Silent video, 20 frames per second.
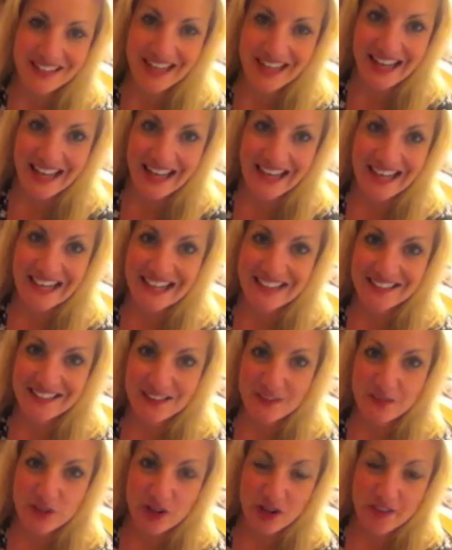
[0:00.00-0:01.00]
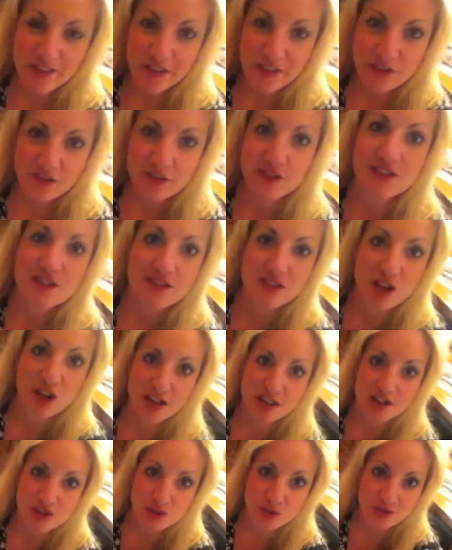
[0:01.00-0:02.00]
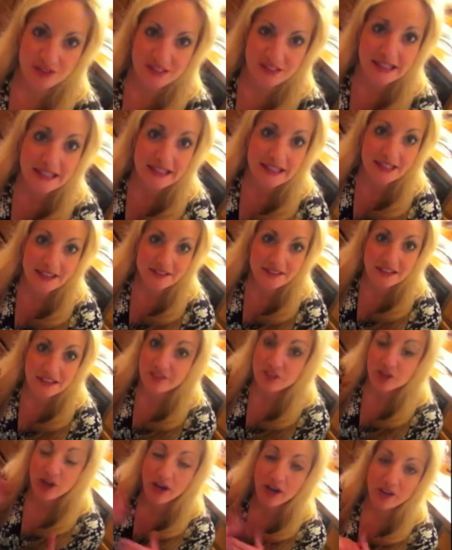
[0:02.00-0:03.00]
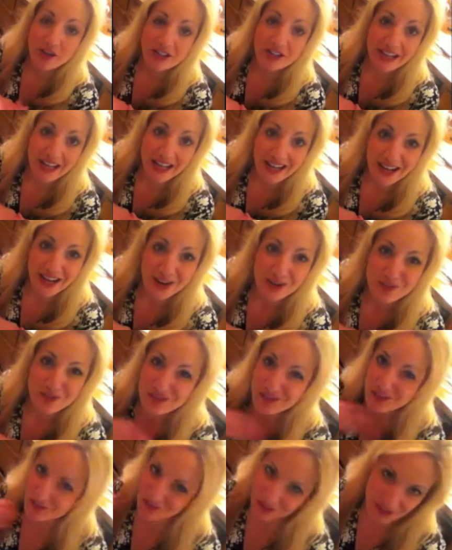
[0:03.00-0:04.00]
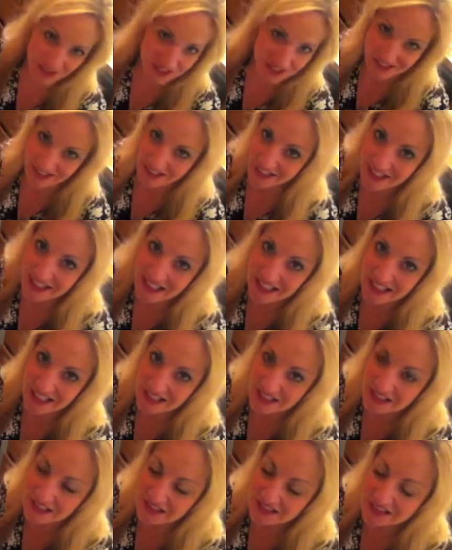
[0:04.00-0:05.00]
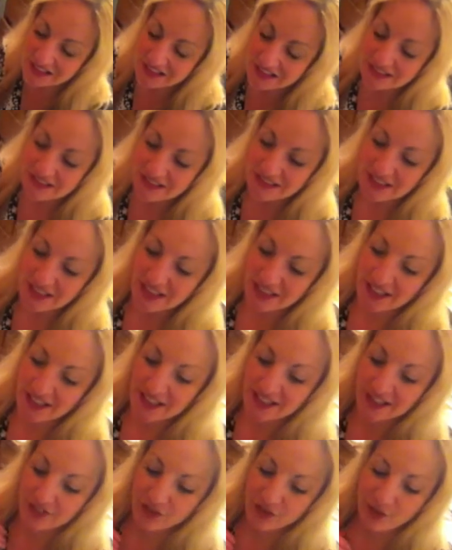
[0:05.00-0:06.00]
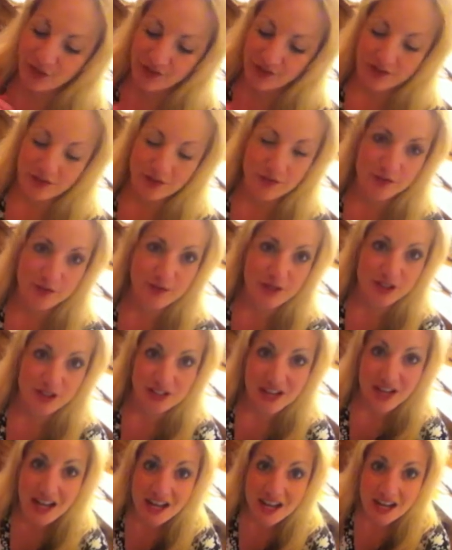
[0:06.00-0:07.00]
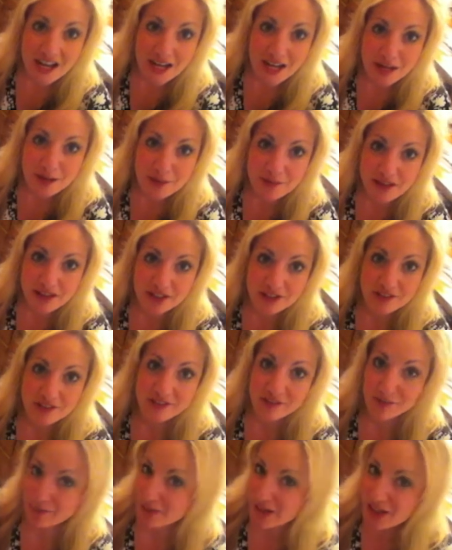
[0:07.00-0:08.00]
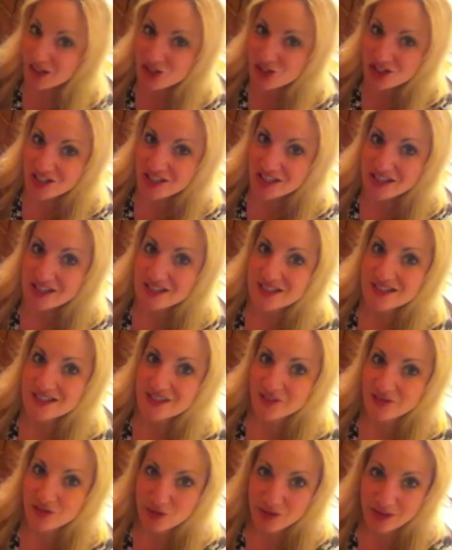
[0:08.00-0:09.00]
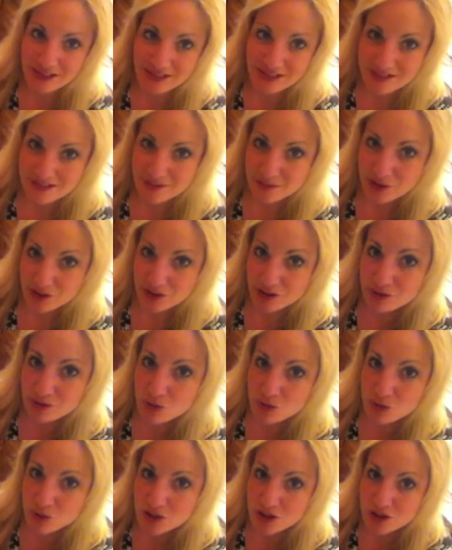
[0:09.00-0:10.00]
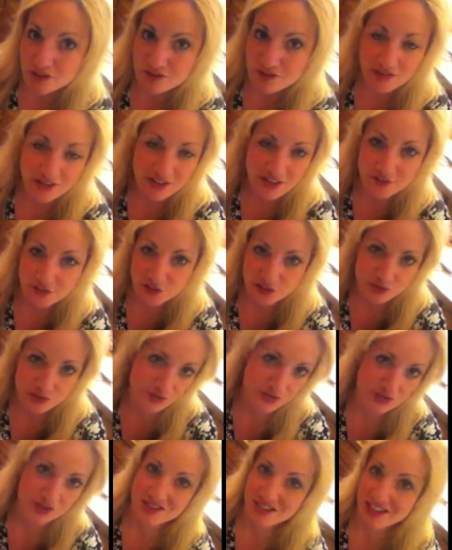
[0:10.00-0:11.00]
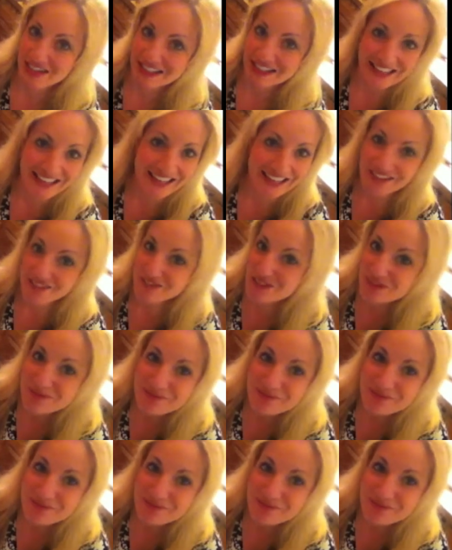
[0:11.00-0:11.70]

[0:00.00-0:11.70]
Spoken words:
and leave it on there for as long as you can take it. If you're hungry now, feel free to dig in. If you have some spare time and some patience, if you let it simmer a little more, the flavors are just gonna get even